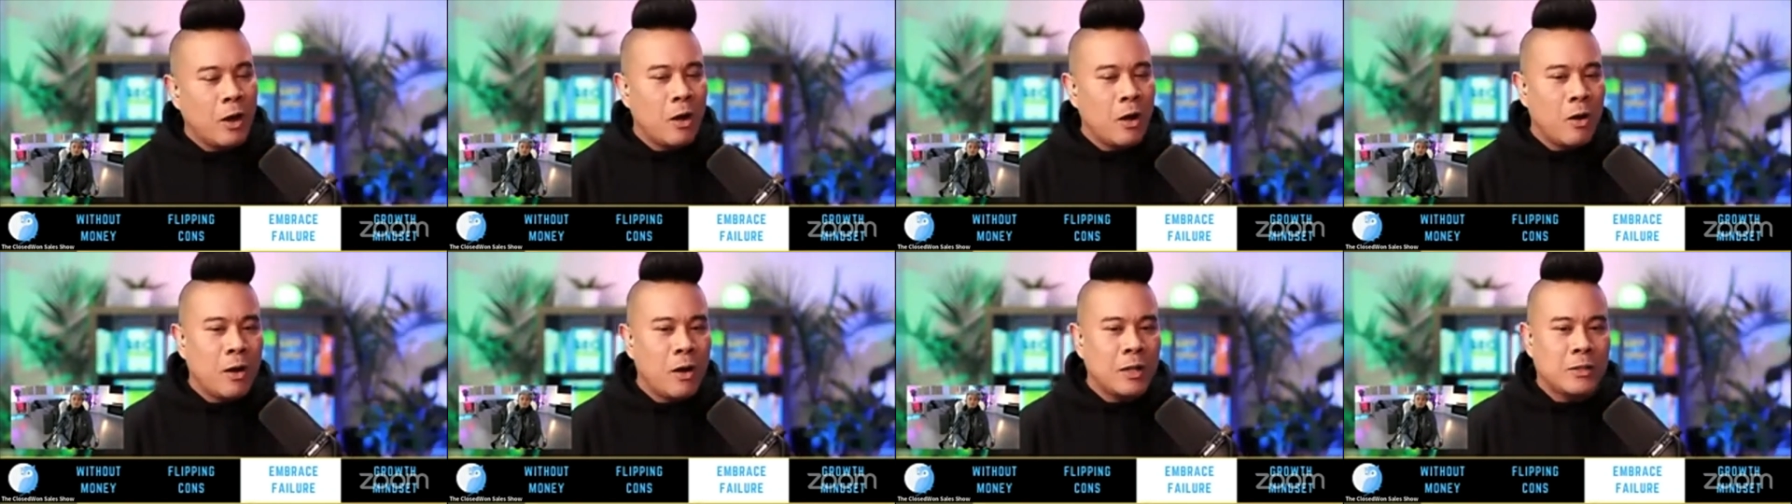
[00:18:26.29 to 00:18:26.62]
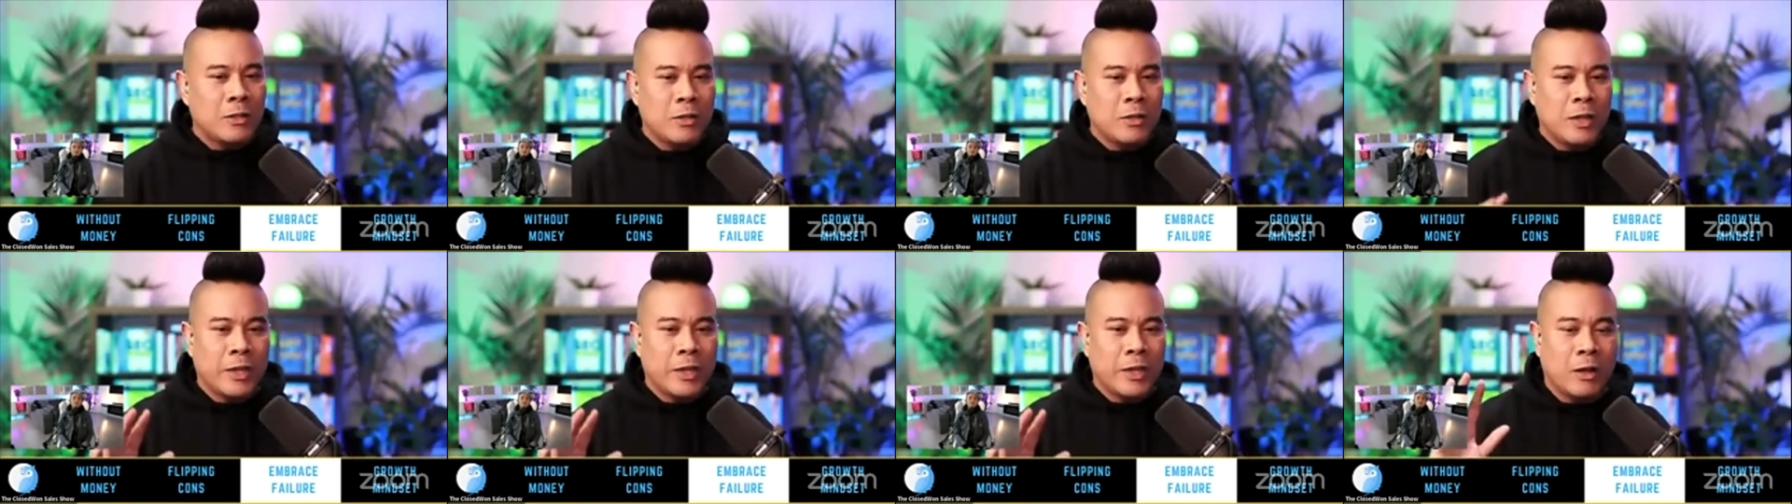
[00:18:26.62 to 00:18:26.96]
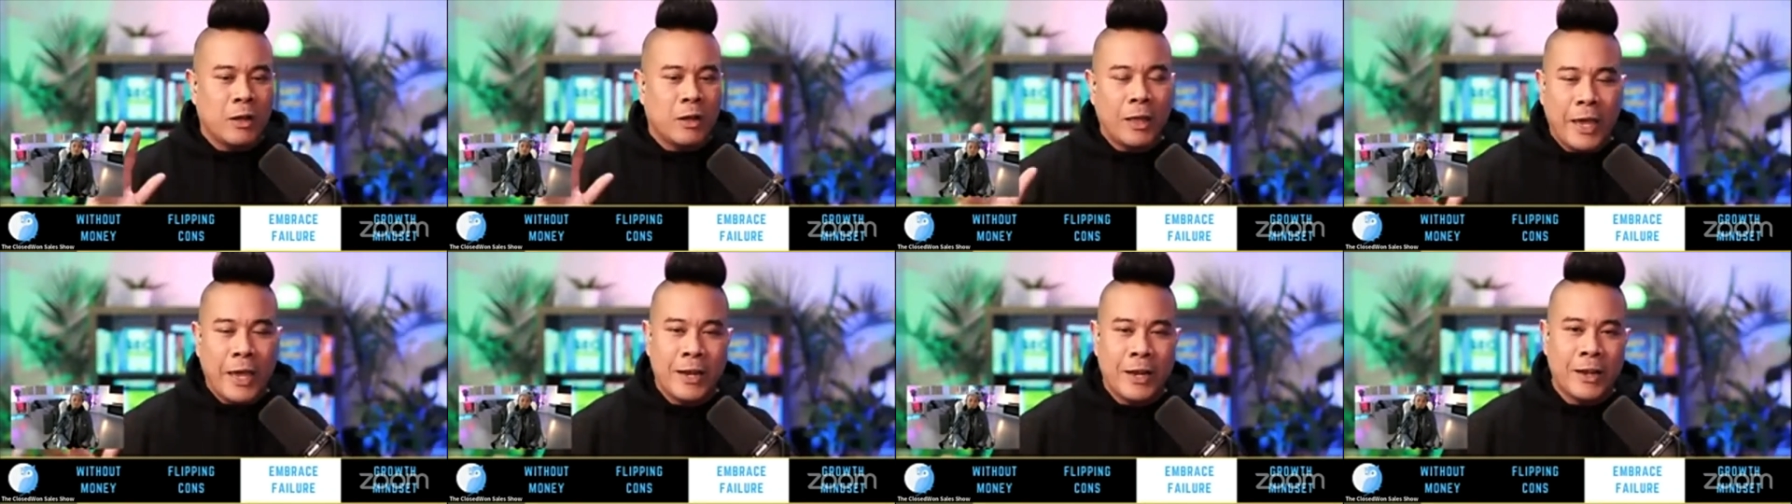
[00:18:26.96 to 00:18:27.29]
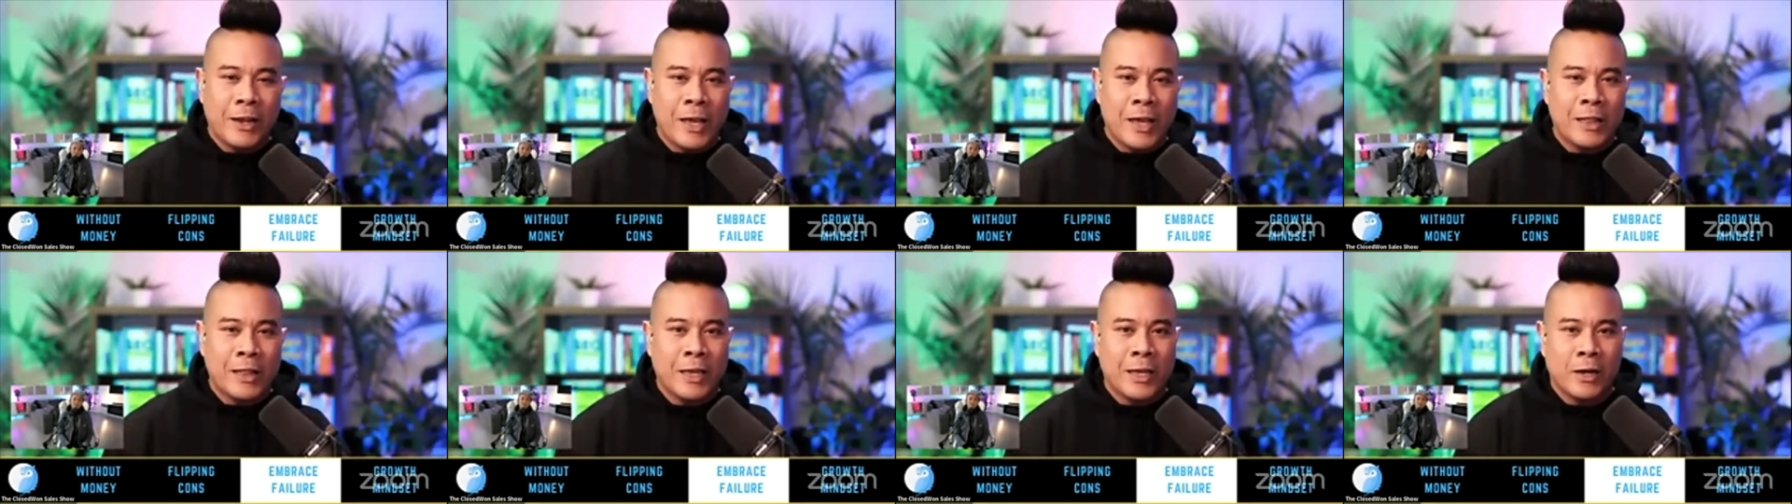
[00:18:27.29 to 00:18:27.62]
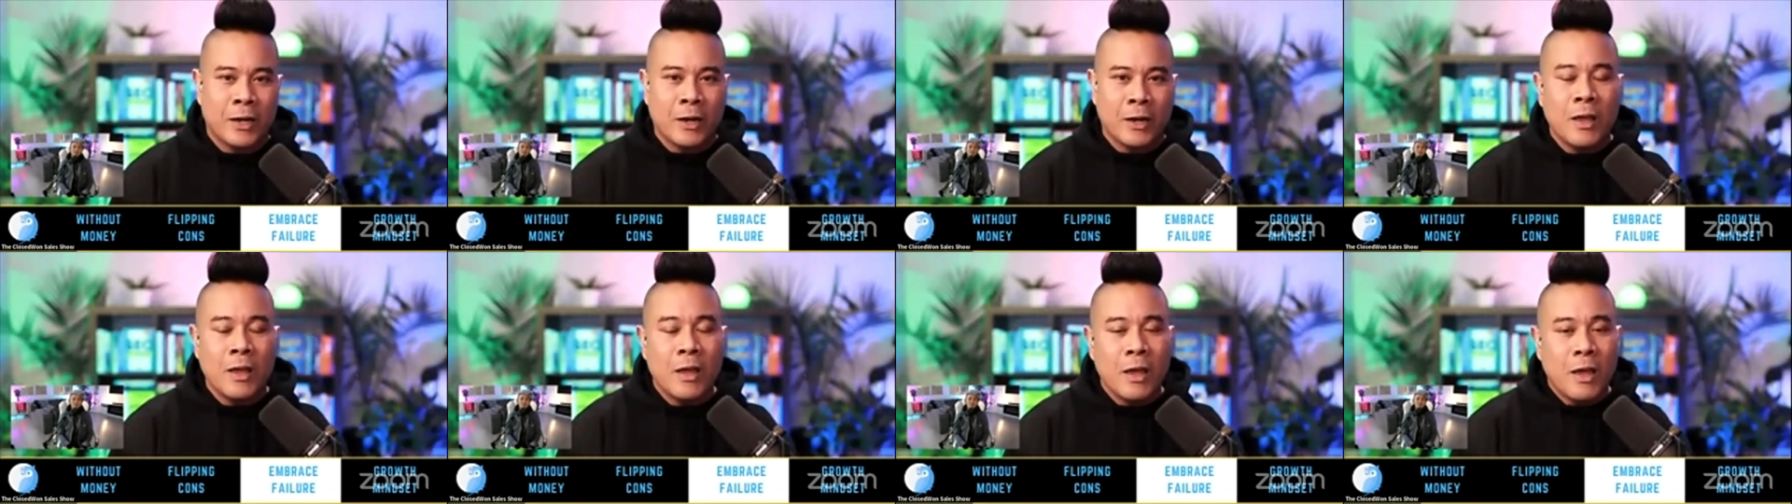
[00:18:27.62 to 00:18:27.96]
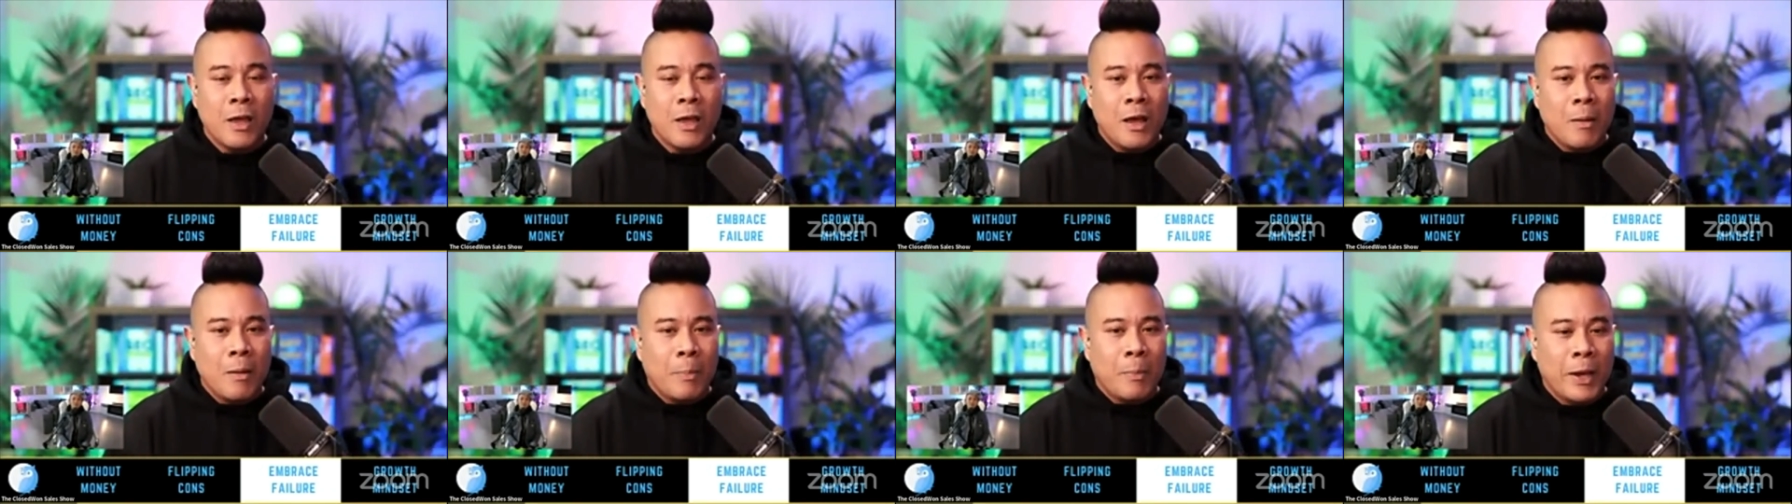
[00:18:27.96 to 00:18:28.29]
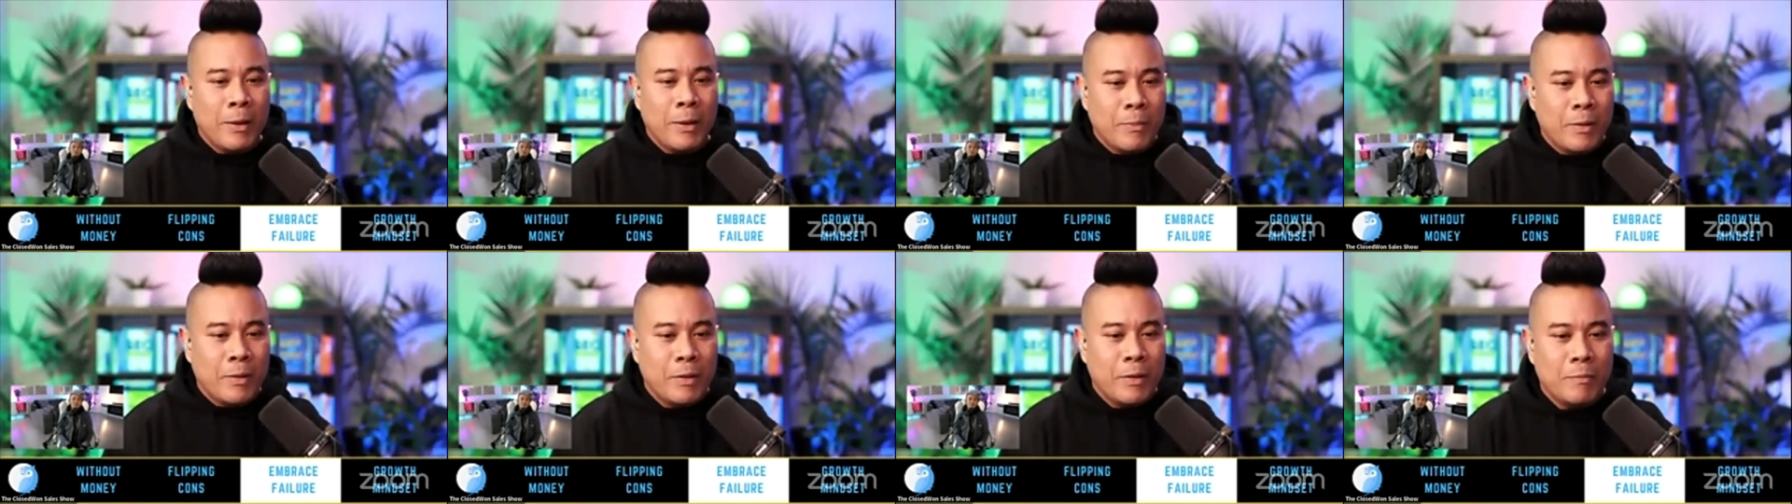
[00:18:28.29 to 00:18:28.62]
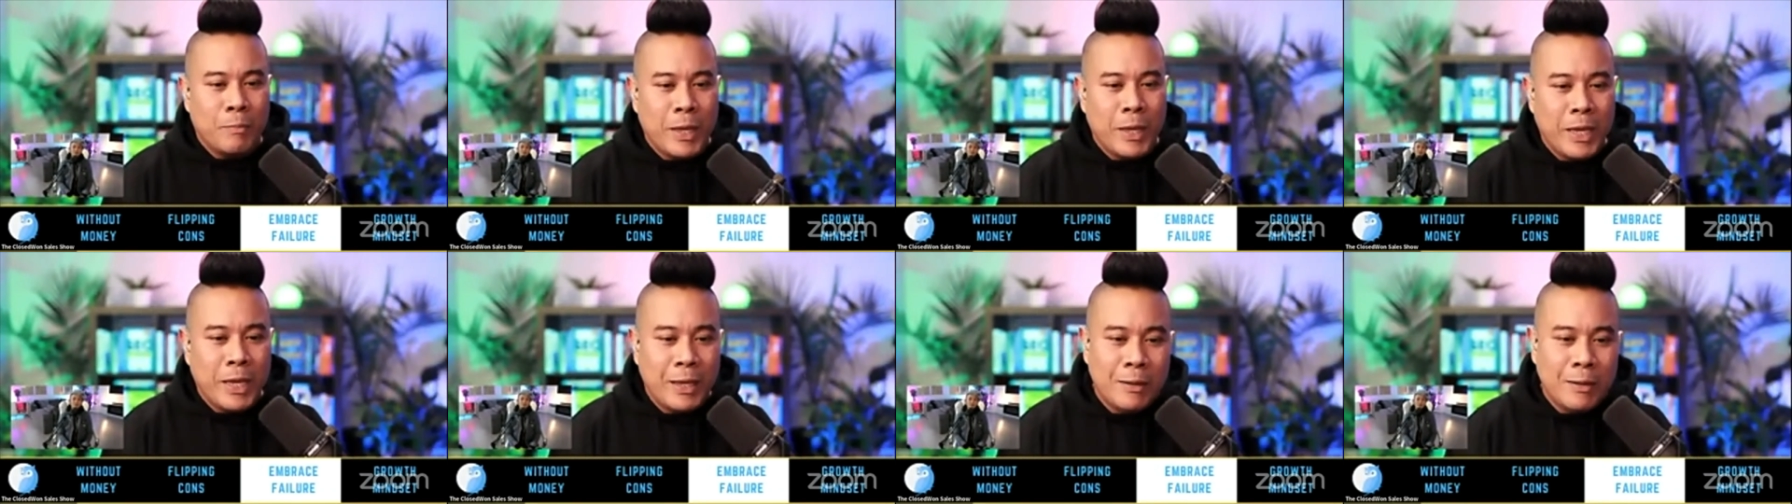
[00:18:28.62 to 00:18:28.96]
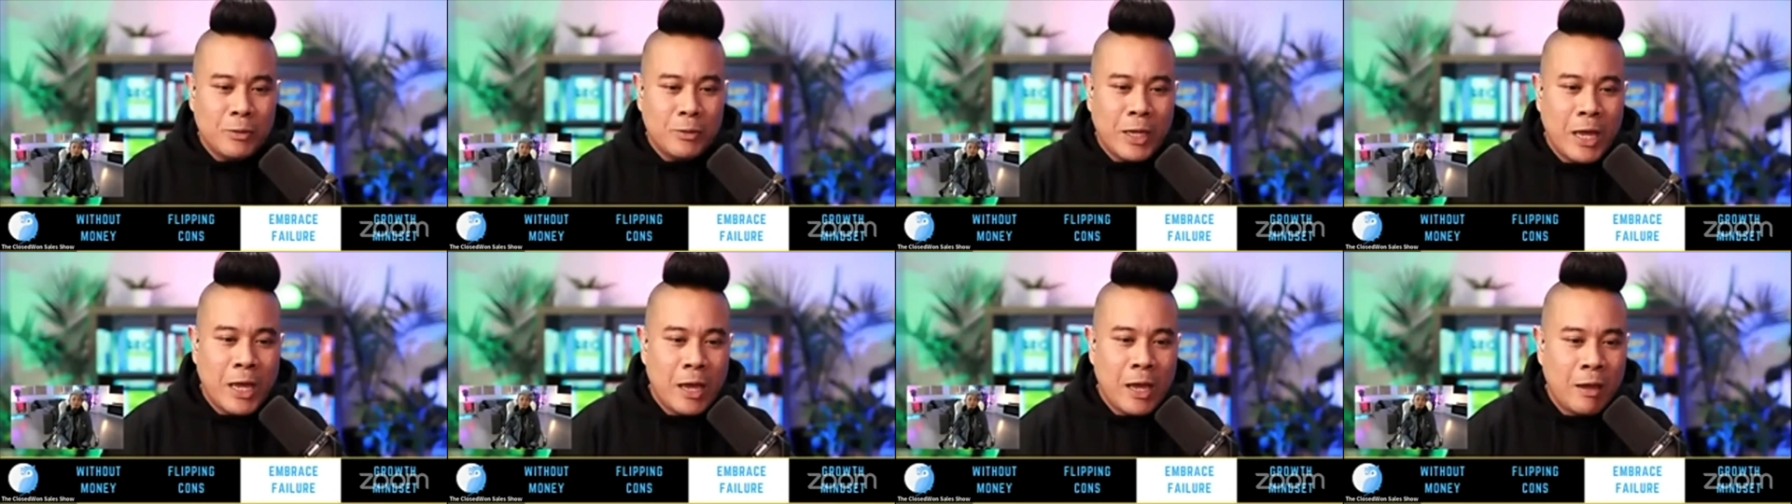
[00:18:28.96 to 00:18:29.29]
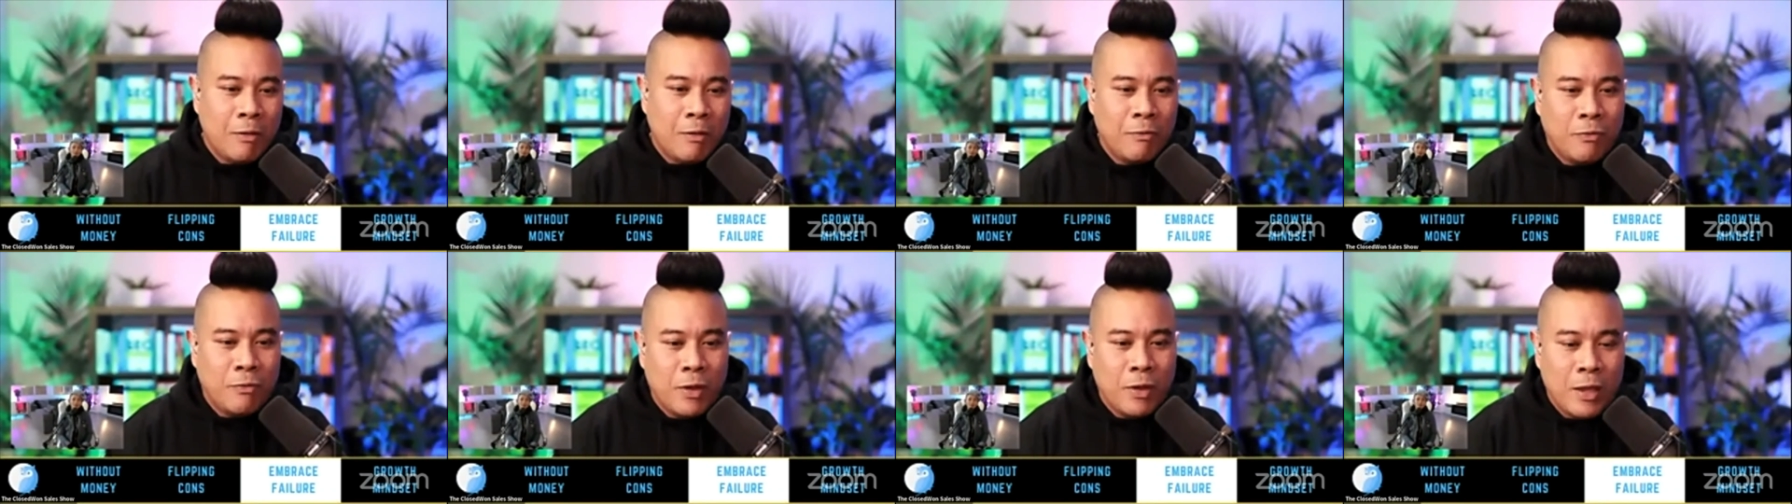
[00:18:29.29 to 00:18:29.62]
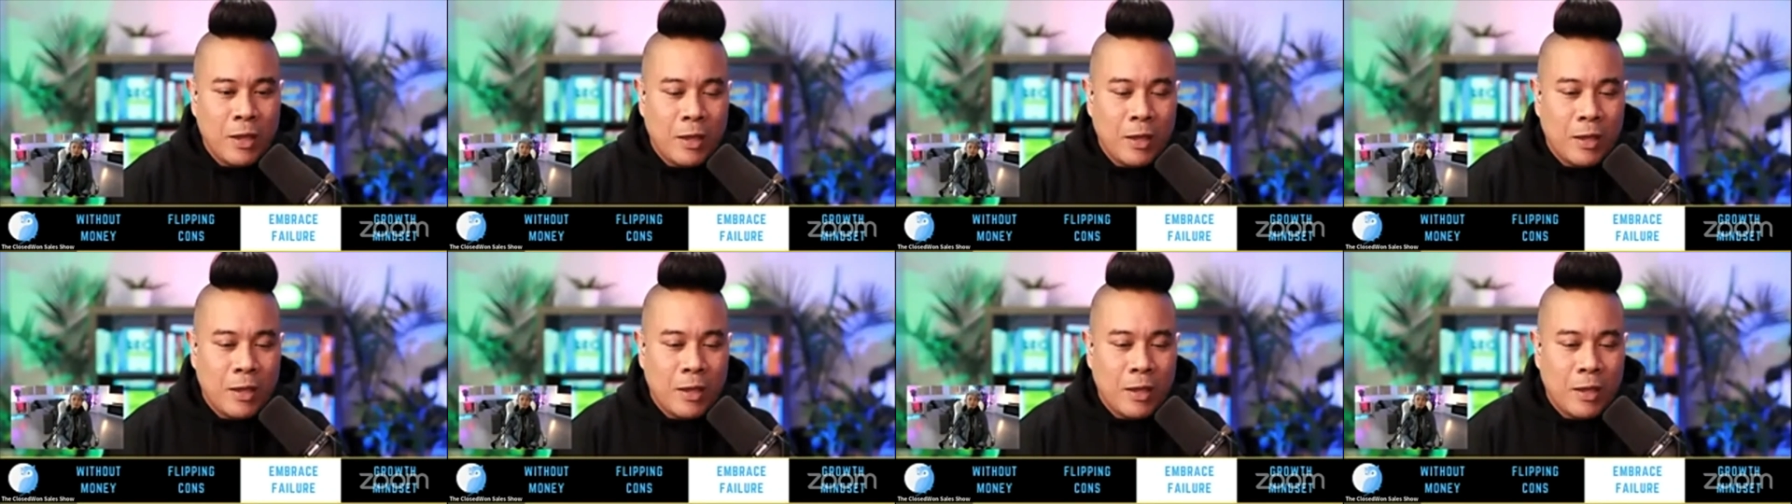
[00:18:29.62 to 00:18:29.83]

Oh, I'll handle that later. But being able to have